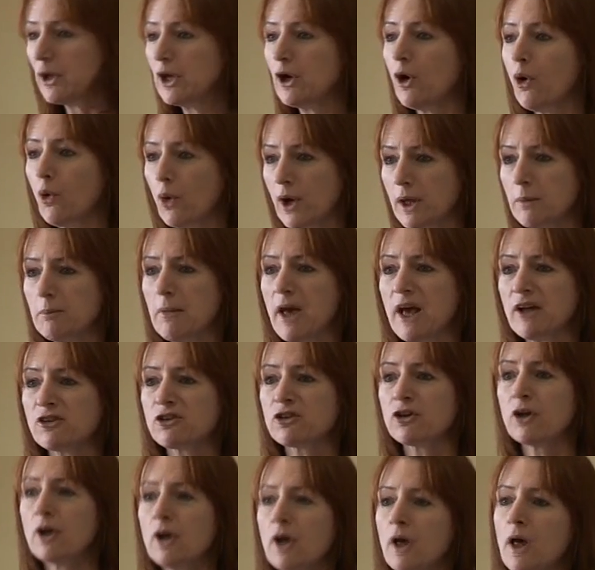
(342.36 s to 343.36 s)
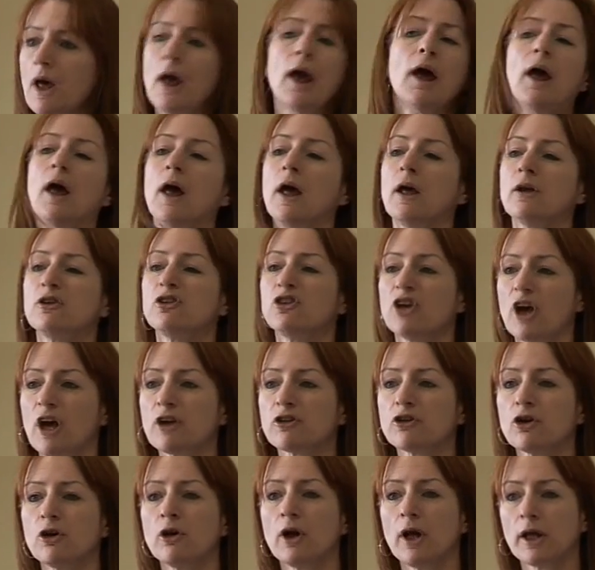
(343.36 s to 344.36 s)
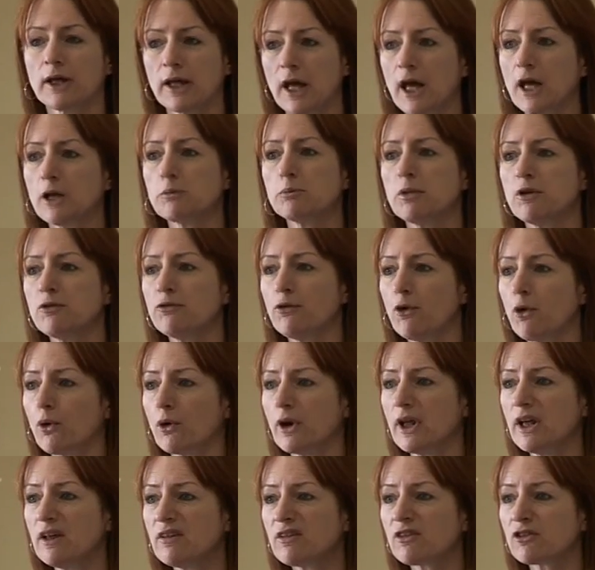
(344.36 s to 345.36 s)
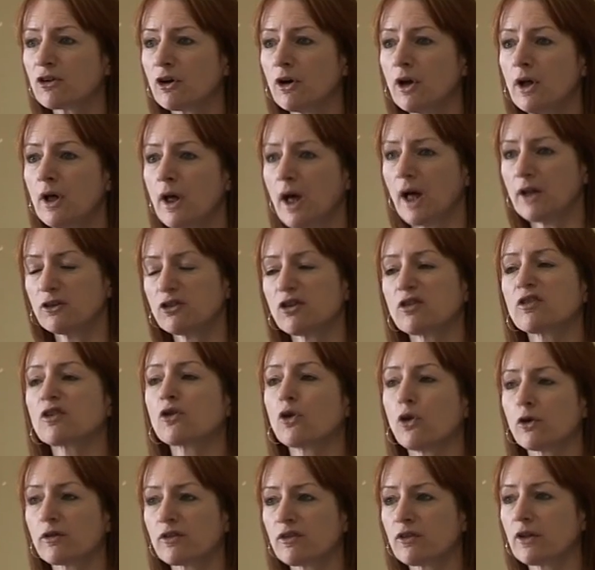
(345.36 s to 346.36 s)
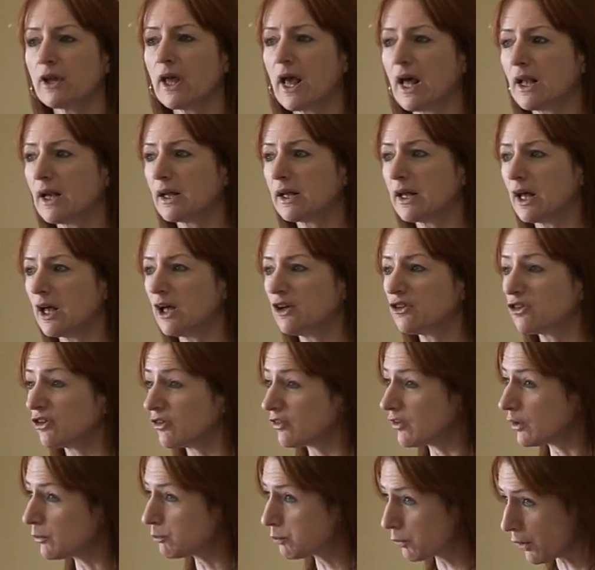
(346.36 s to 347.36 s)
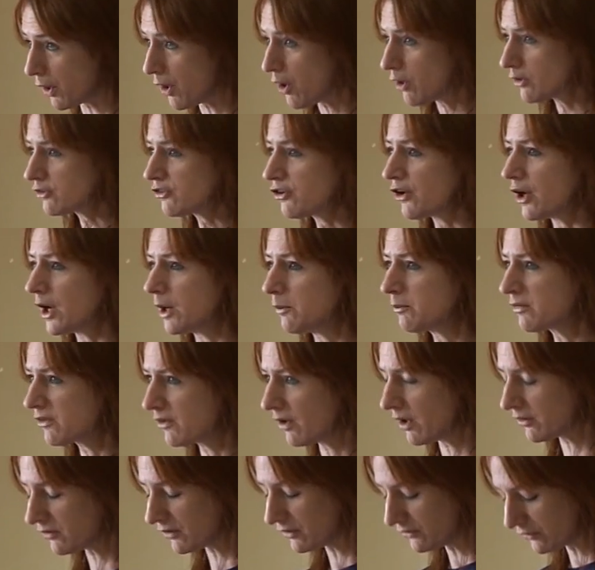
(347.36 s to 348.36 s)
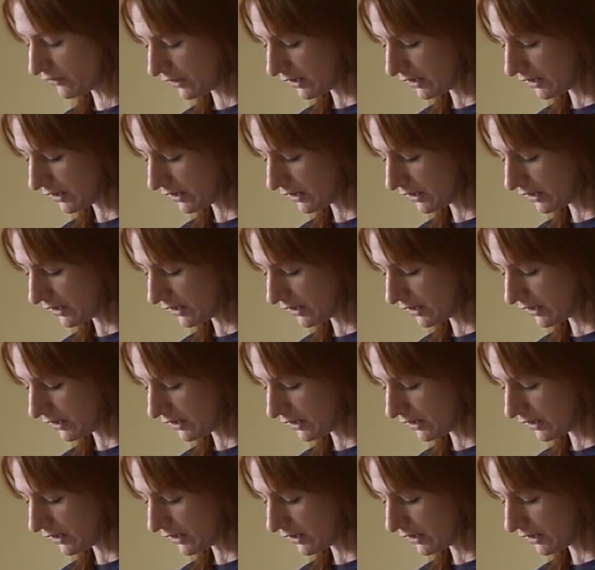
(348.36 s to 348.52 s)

We know he met Shatter again before Easter and discussed the allegations in broad terms, not in